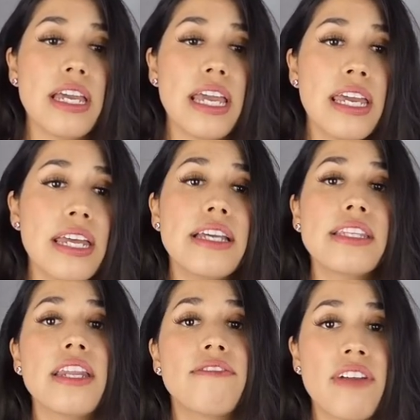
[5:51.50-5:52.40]
is
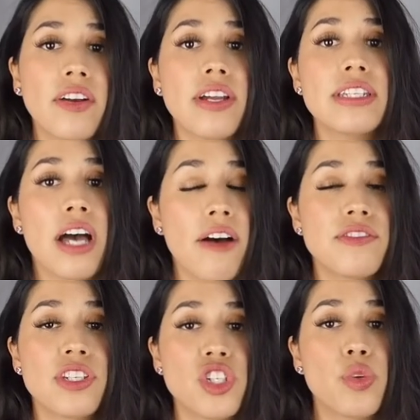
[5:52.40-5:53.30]
in a very tough
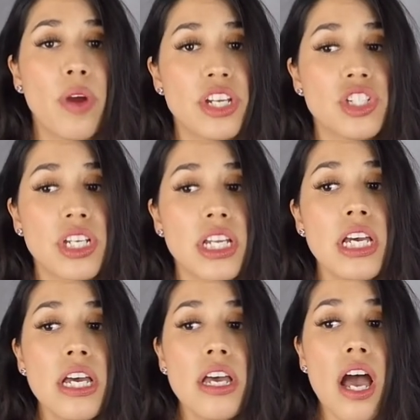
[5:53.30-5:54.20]
situation.
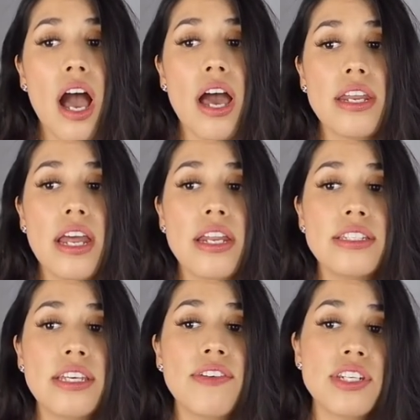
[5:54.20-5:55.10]
And it
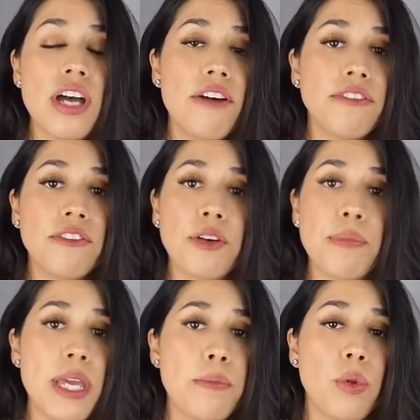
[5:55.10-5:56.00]
is even tougher for
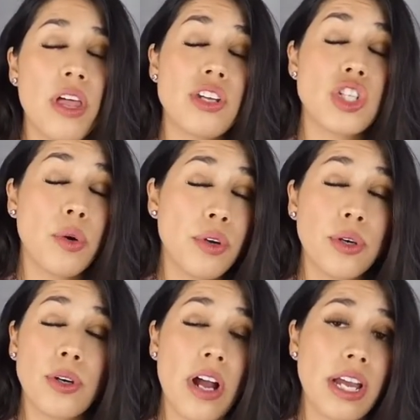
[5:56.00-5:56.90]
people that don't know
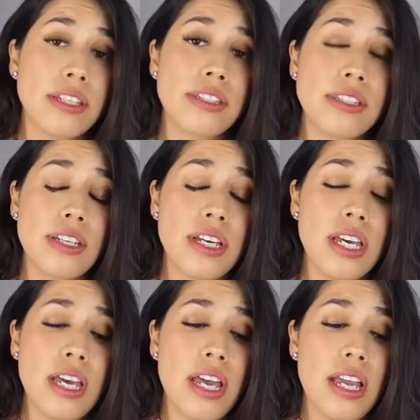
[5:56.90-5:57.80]
Christ.
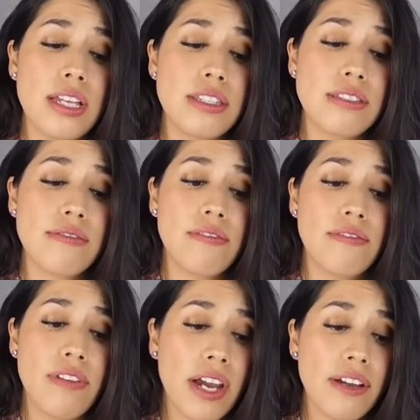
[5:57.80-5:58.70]
It's
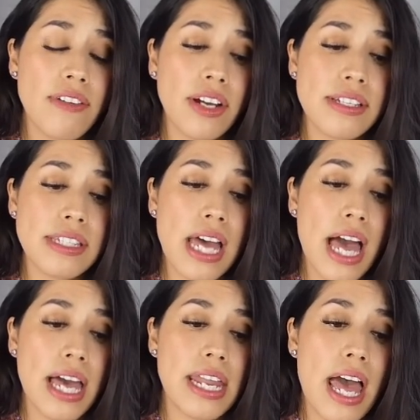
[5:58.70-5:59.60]
very, very
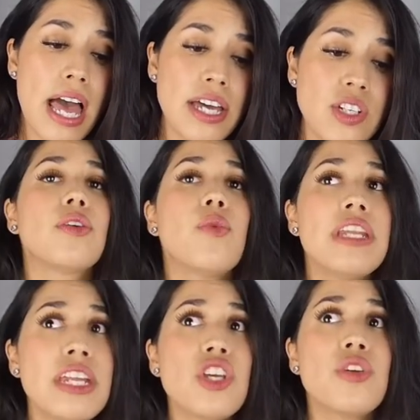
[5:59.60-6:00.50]
sad. And we
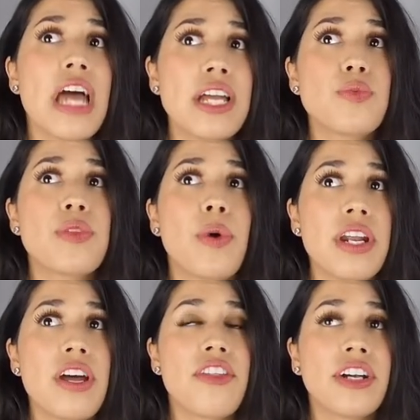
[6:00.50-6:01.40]
need to unite with one
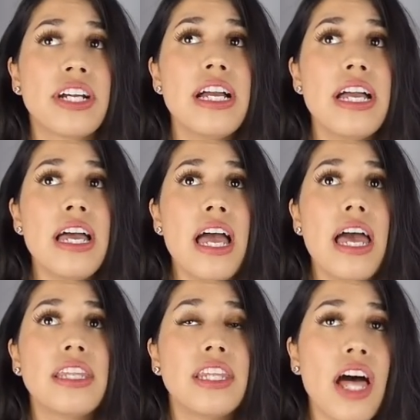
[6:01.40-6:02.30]
another
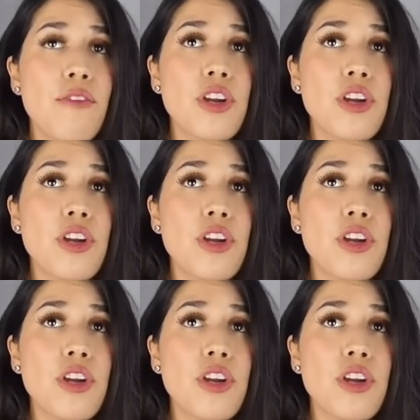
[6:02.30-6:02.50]
and love one